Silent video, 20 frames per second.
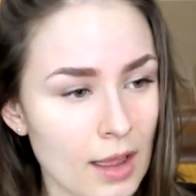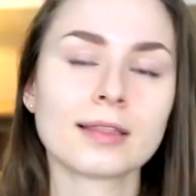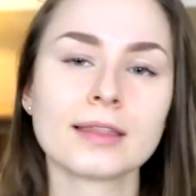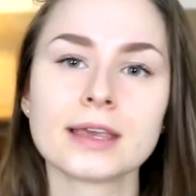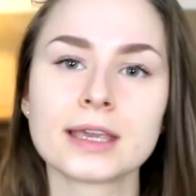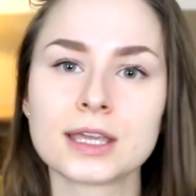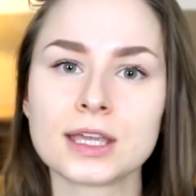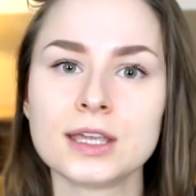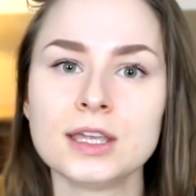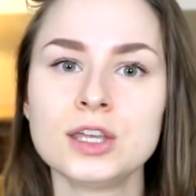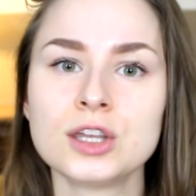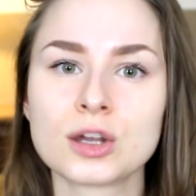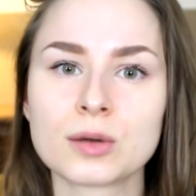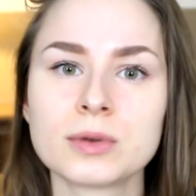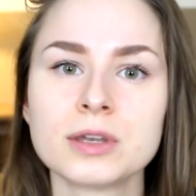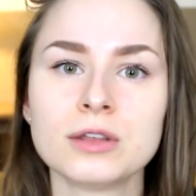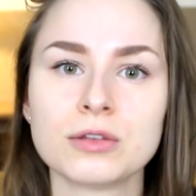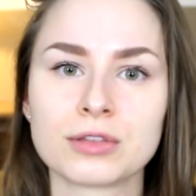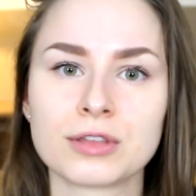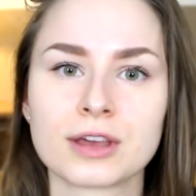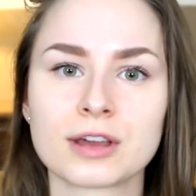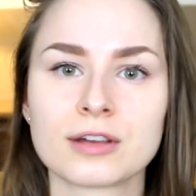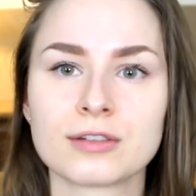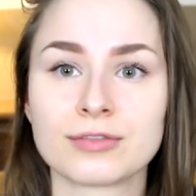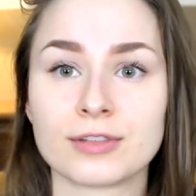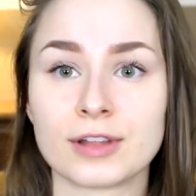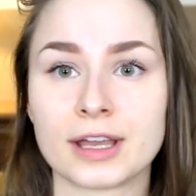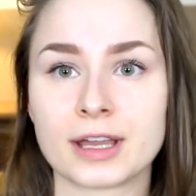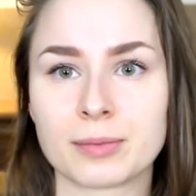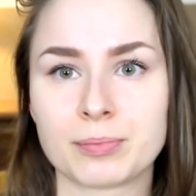Like, you know, when you think
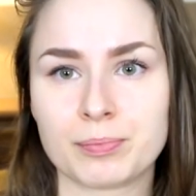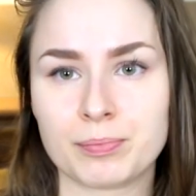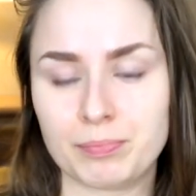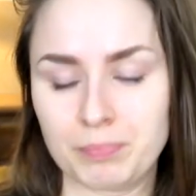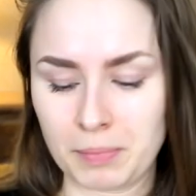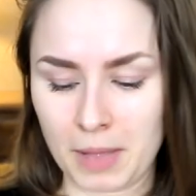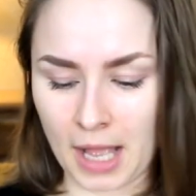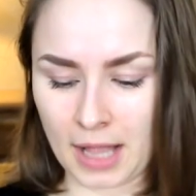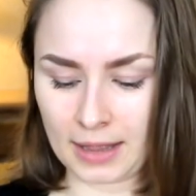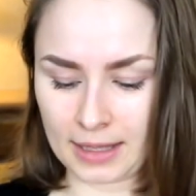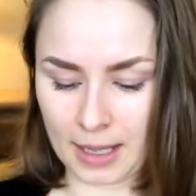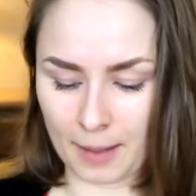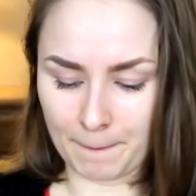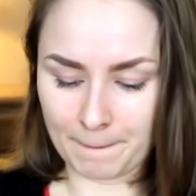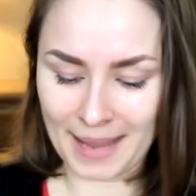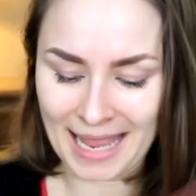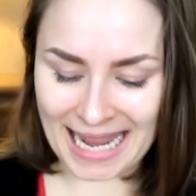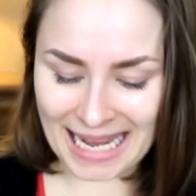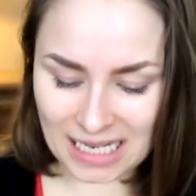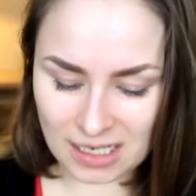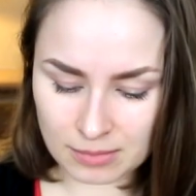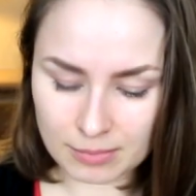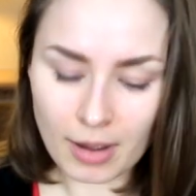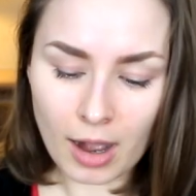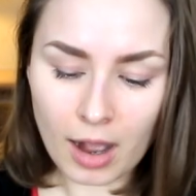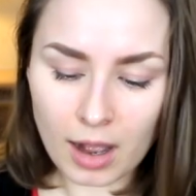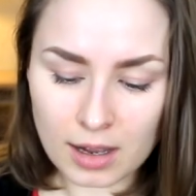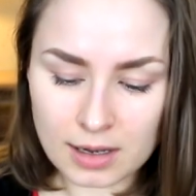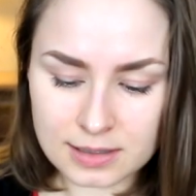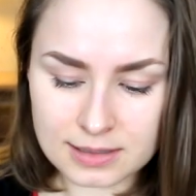of, like, a paint
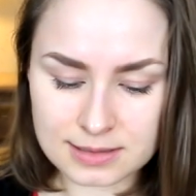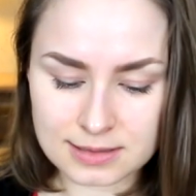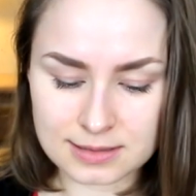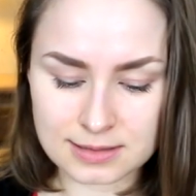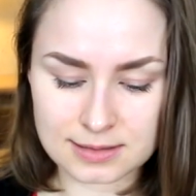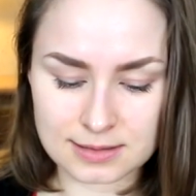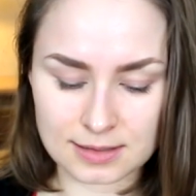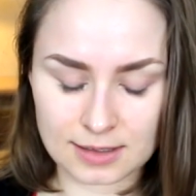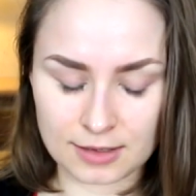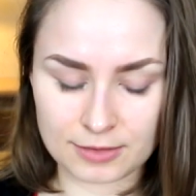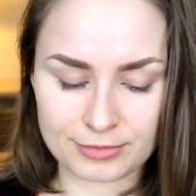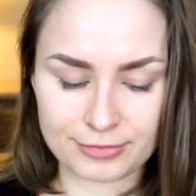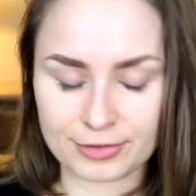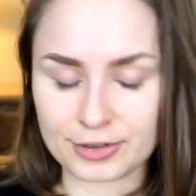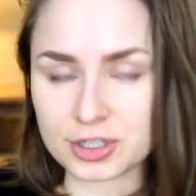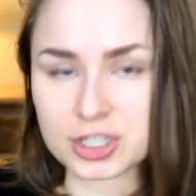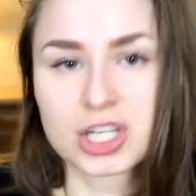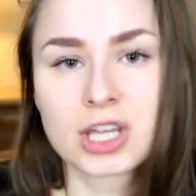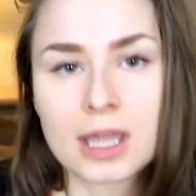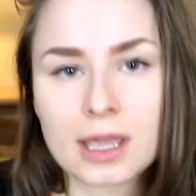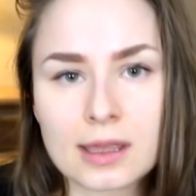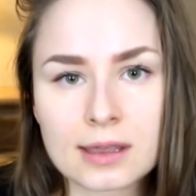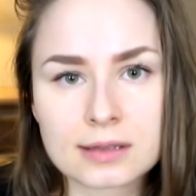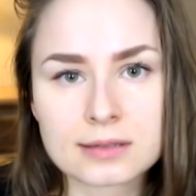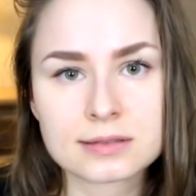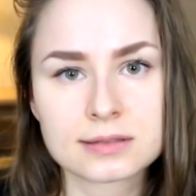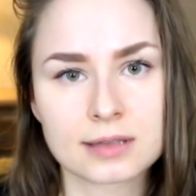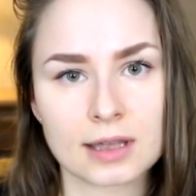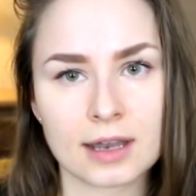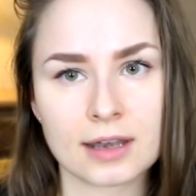box for
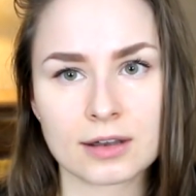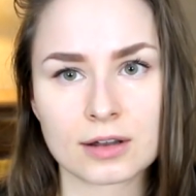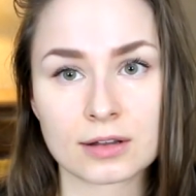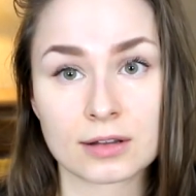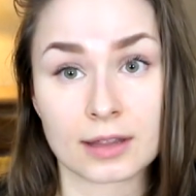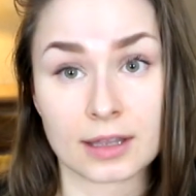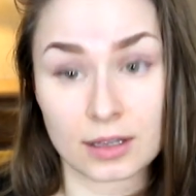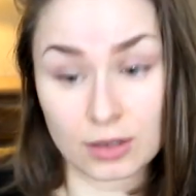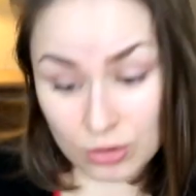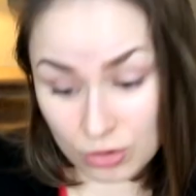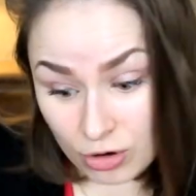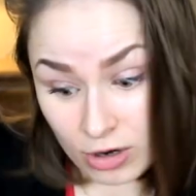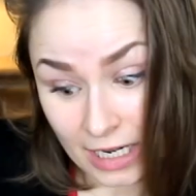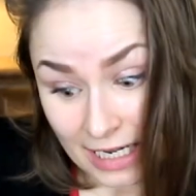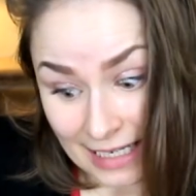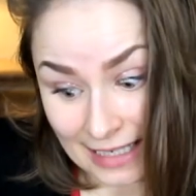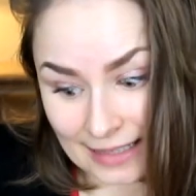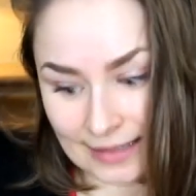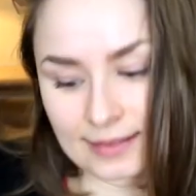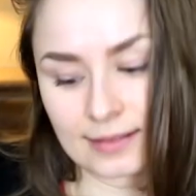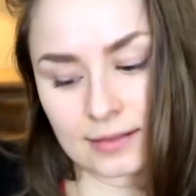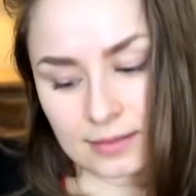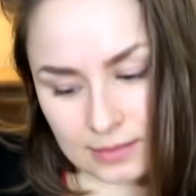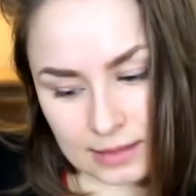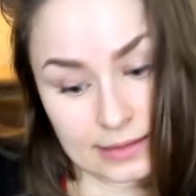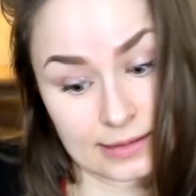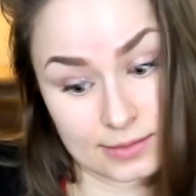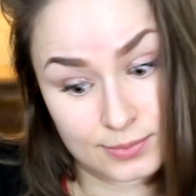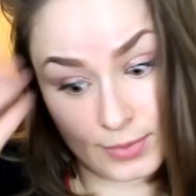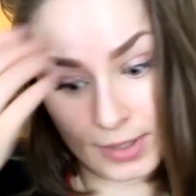kids and you're like, green,
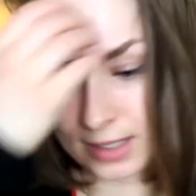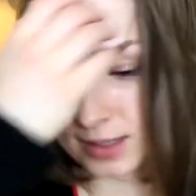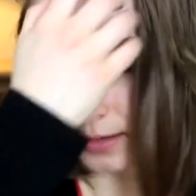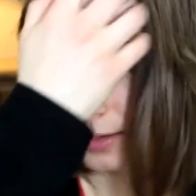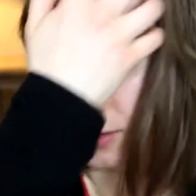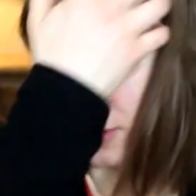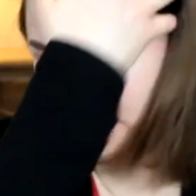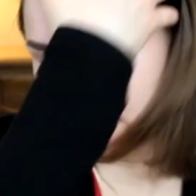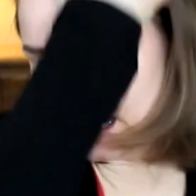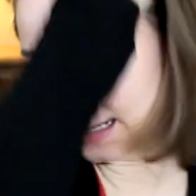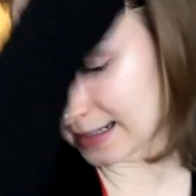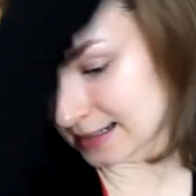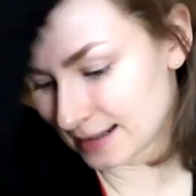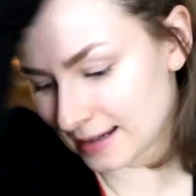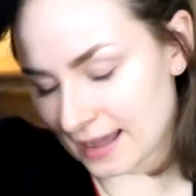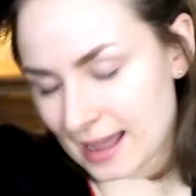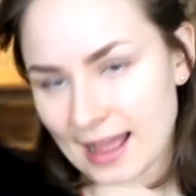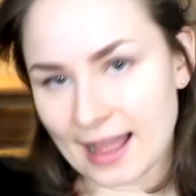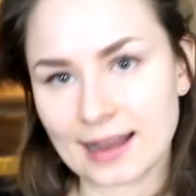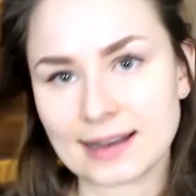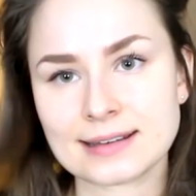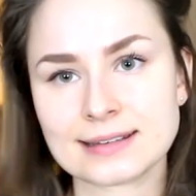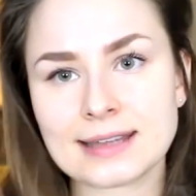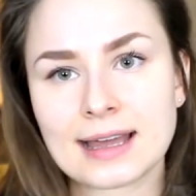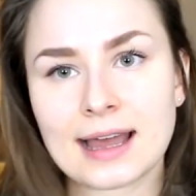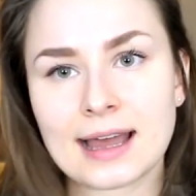that's real green. And